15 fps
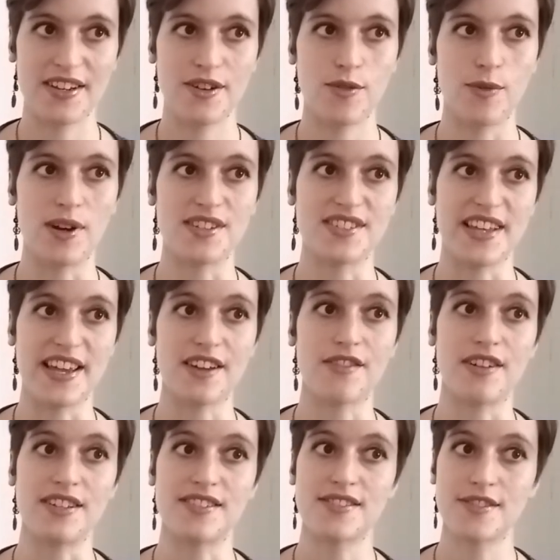whereas the
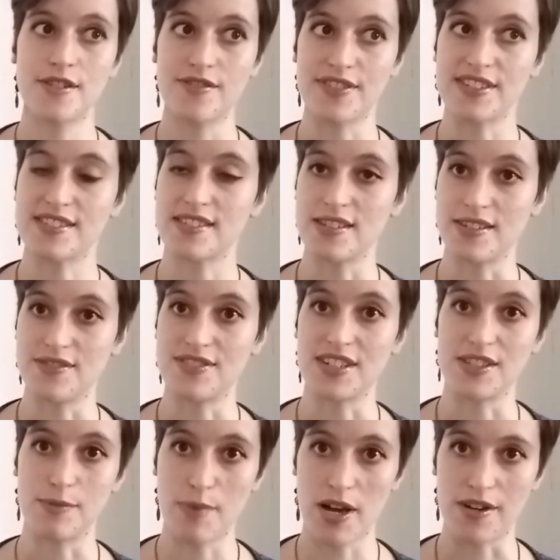anchorite's servants lived on
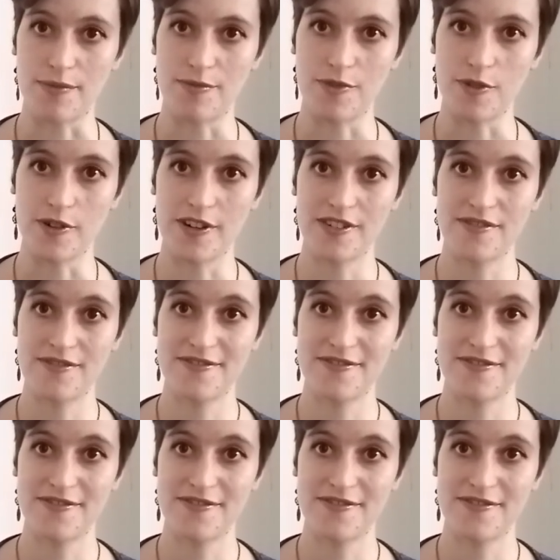the bottom floor.